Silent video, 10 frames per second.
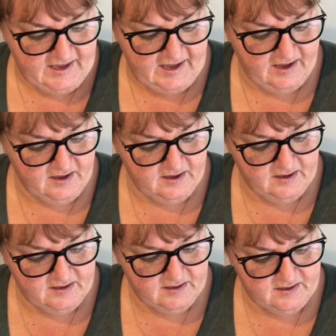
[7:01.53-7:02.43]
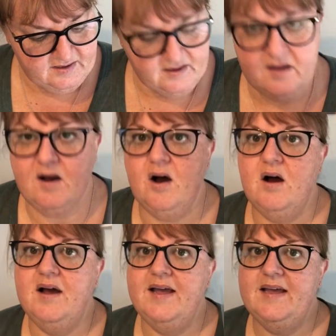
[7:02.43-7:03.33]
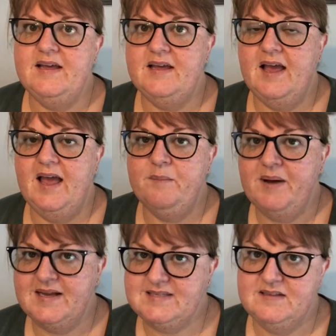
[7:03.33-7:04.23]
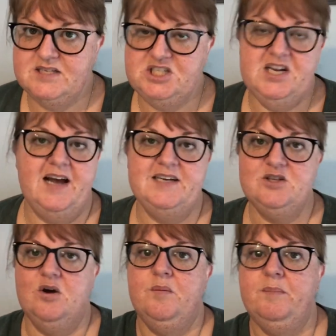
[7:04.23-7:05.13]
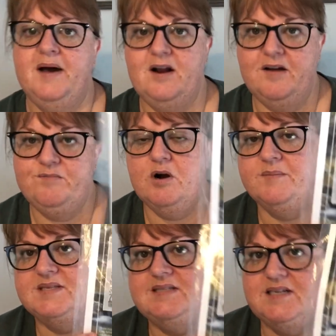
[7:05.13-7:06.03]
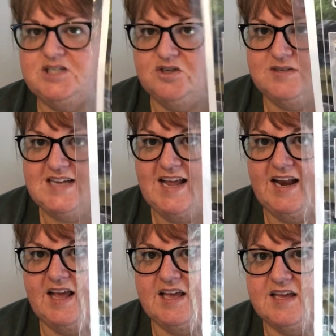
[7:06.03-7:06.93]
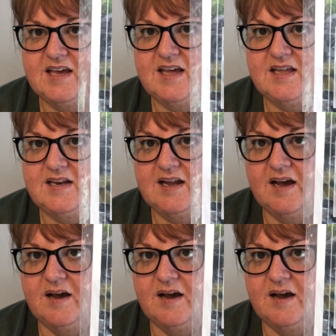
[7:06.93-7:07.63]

I am passing this chart on, but I've promised it to Danny in